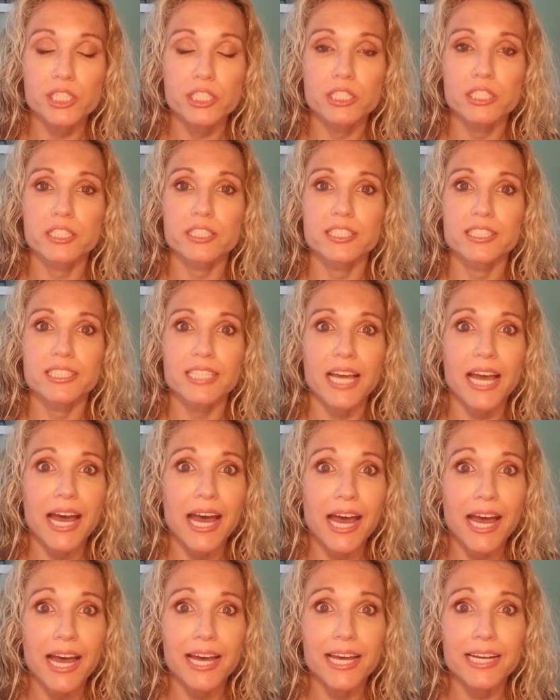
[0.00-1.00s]
It's
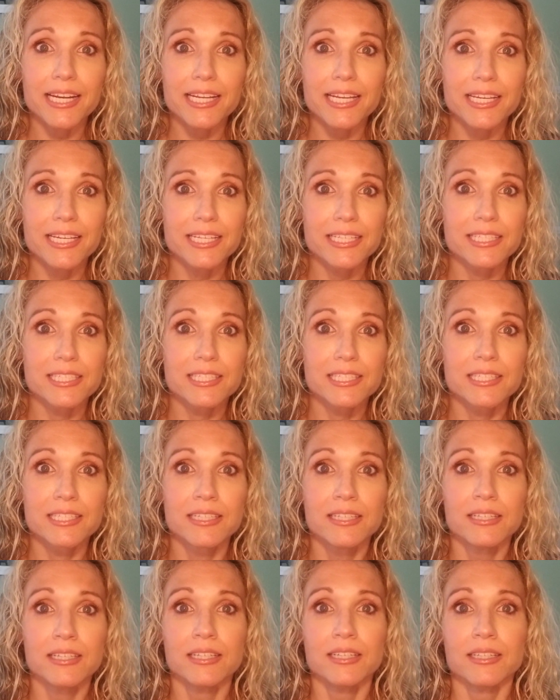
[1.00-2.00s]
sad. It's
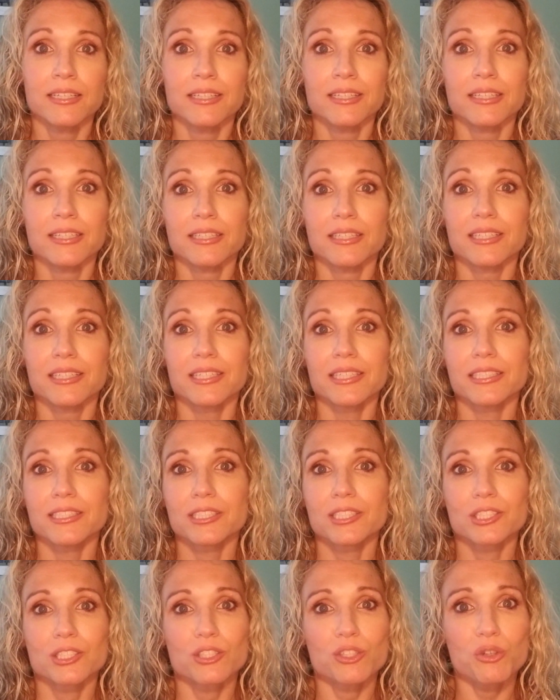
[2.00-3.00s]

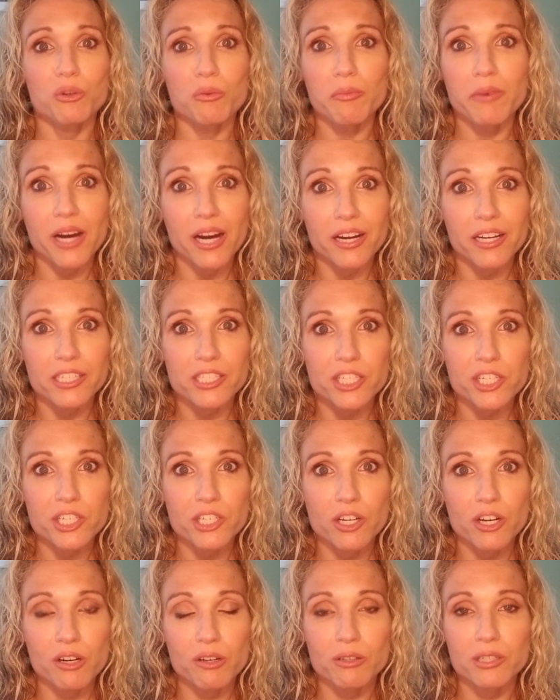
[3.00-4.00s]
too much,
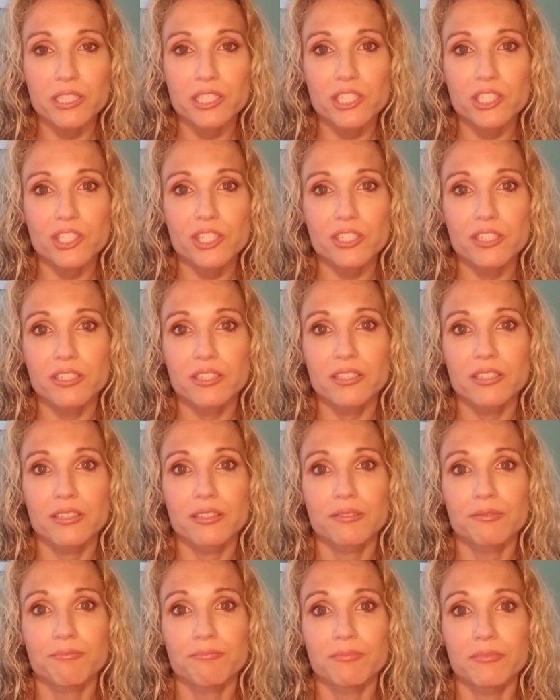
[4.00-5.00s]
It's just,
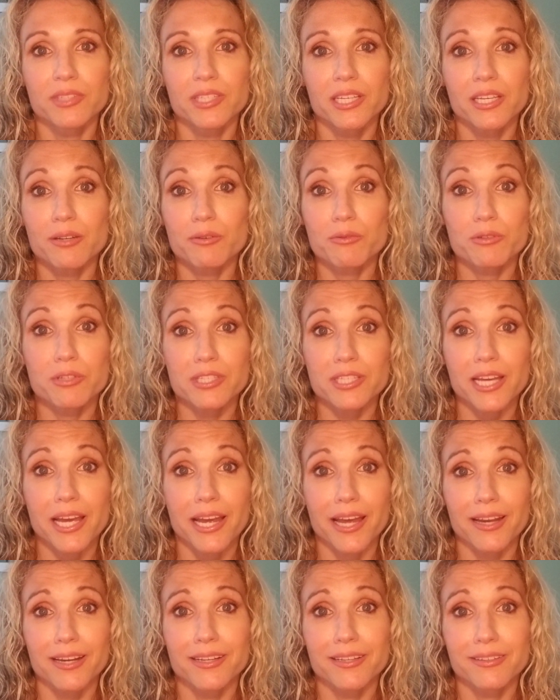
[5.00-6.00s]
it was
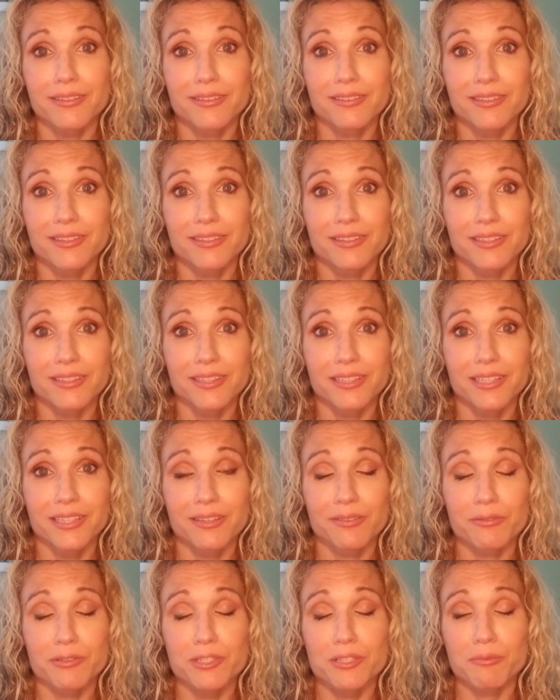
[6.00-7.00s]
sad.
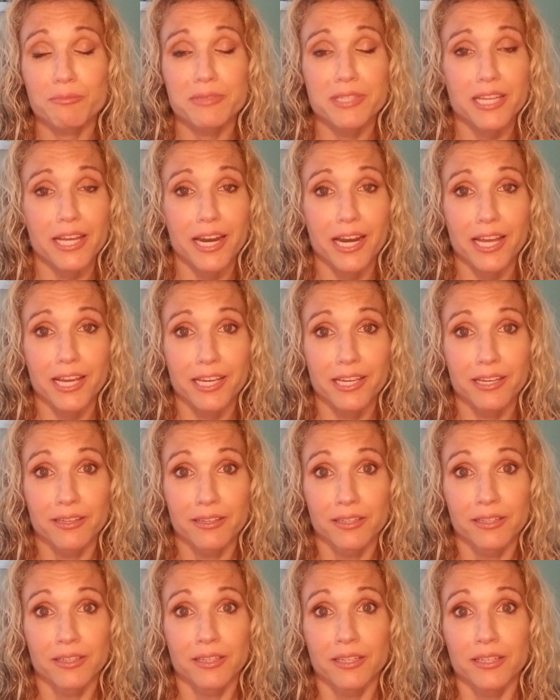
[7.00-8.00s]
It was upsetting.
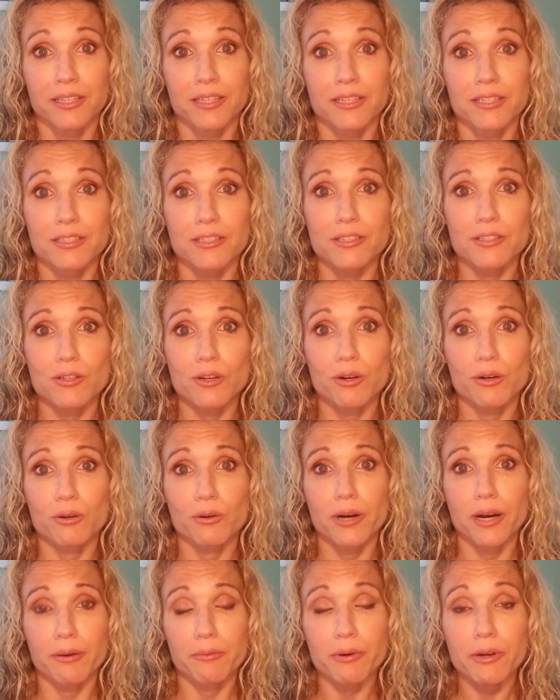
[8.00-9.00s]

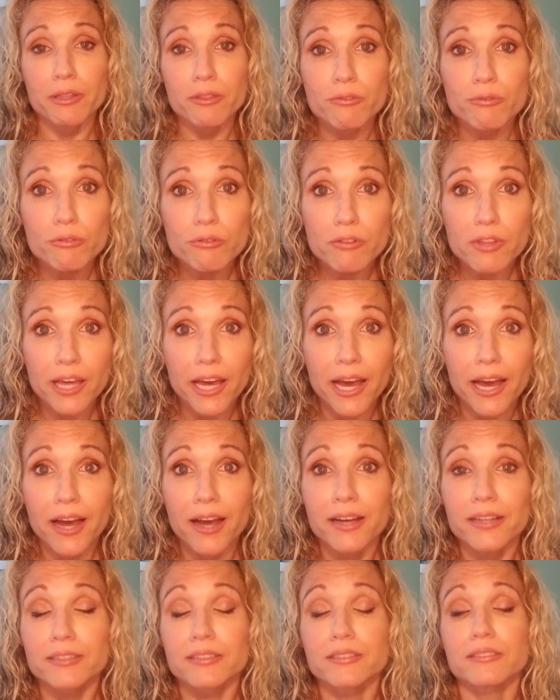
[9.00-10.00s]
So I went through
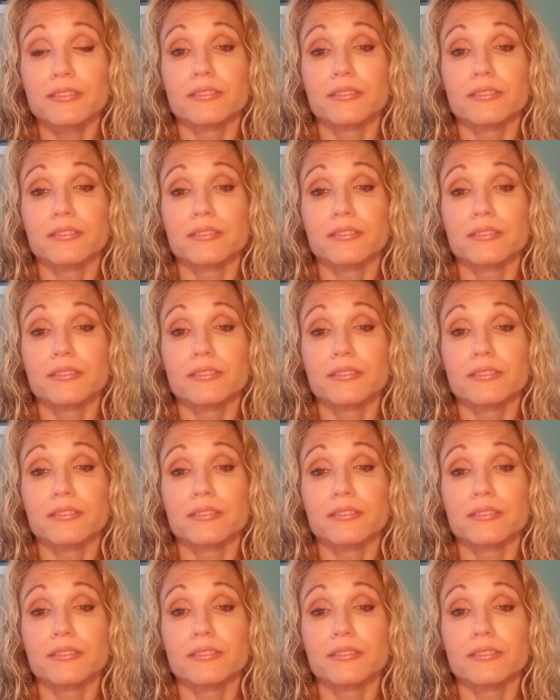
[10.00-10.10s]
that.